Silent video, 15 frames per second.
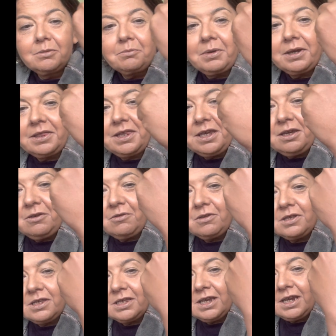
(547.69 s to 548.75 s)
but I think you
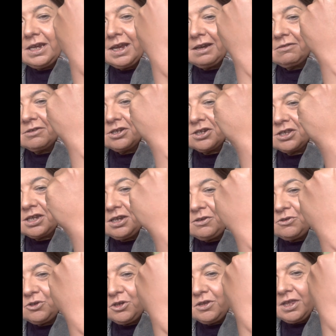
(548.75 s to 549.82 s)
can see now it just
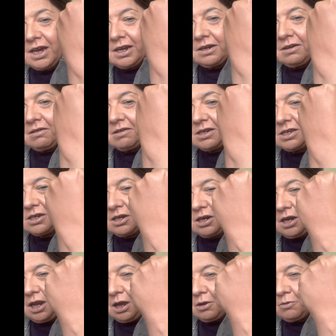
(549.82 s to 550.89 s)
gives you that nice
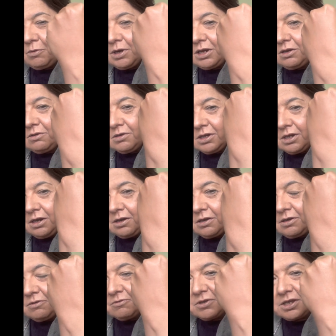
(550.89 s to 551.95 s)
glow when you
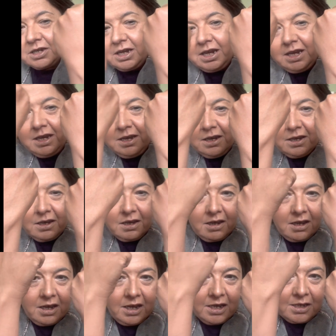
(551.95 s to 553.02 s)
turn your skin
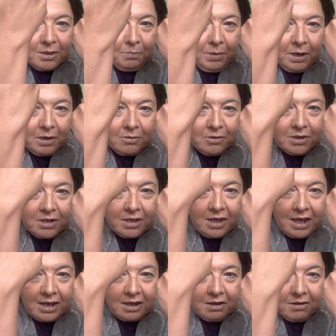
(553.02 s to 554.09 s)
as opposed to
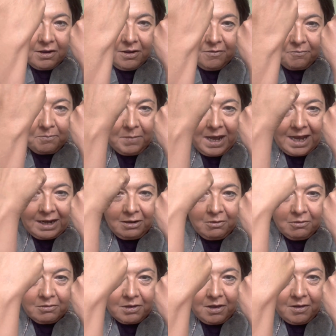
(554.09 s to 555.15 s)
that kind of matte
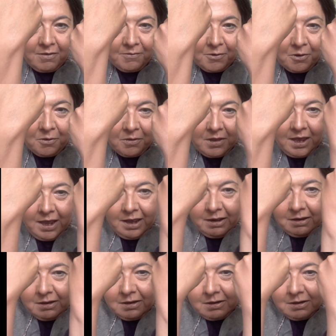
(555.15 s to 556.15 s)
look that I've got there.